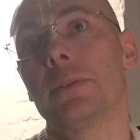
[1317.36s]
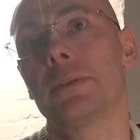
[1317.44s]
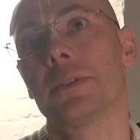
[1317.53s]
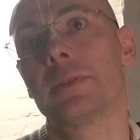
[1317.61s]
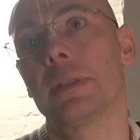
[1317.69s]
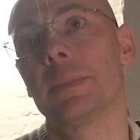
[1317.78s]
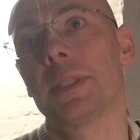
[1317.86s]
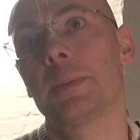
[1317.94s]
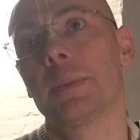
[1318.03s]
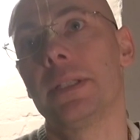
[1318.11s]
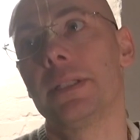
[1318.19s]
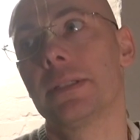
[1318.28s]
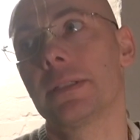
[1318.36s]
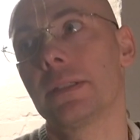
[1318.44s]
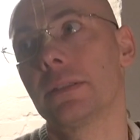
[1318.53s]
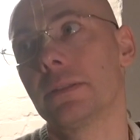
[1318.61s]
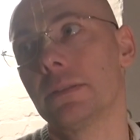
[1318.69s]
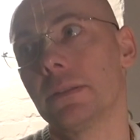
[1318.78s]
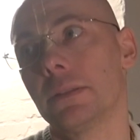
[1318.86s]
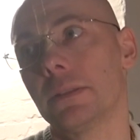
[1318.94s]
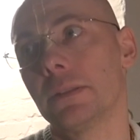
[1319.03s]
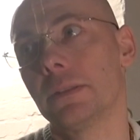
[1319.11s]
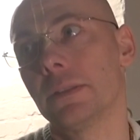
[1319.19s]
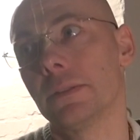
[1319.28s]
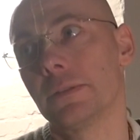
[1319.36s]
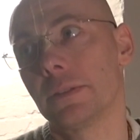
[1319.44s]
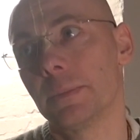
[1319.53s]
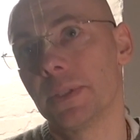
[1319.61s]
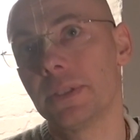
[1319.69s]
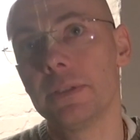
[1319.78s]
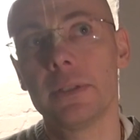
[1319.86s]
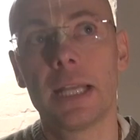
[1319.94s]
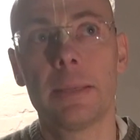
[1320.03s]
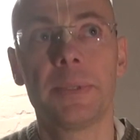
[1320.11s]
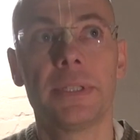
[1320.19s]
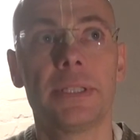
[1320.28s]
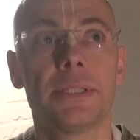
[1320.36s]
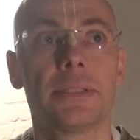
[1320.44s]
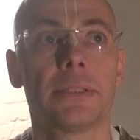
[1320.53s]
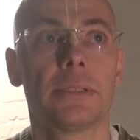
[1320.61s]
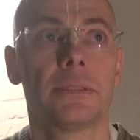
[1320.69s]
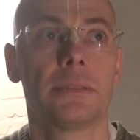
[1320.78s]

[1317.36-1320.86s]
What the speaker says: Goswami explains. There's the material happiness,